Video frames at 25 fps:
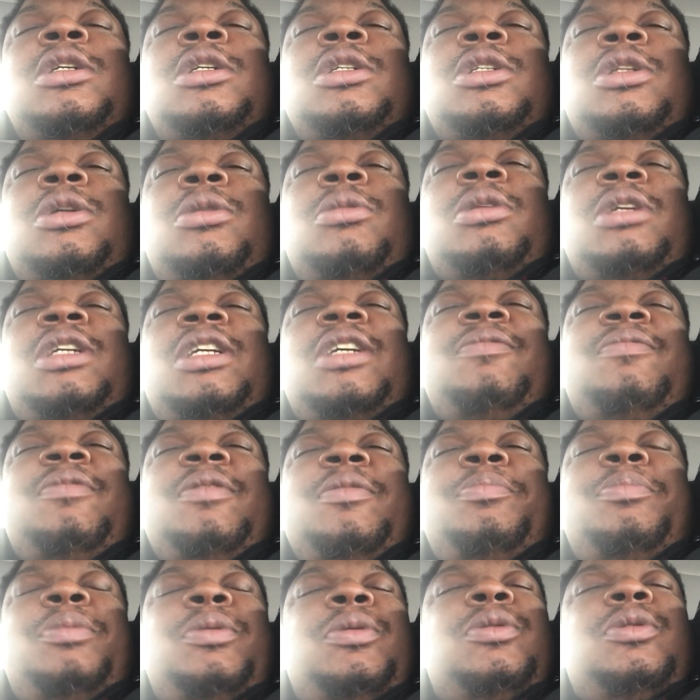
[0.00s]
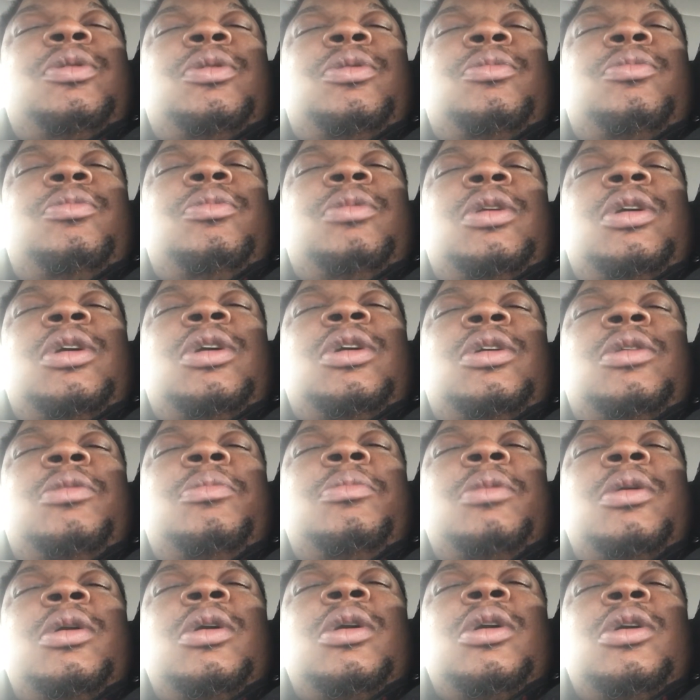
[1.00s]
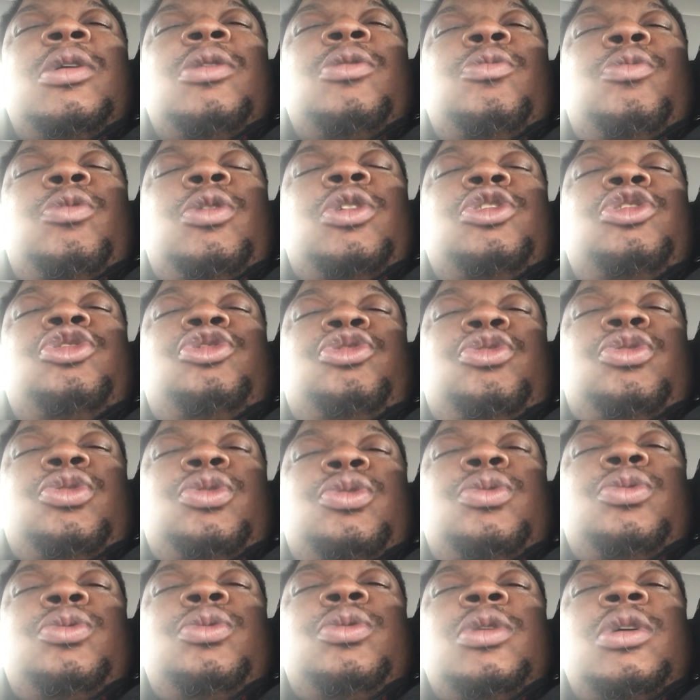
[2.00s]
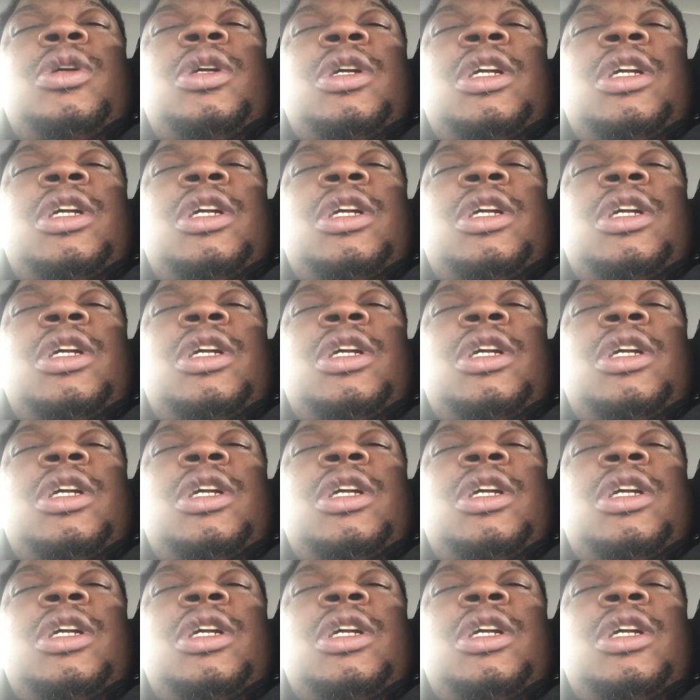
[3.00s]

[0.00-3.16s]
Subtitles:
Don't give up on the what's true.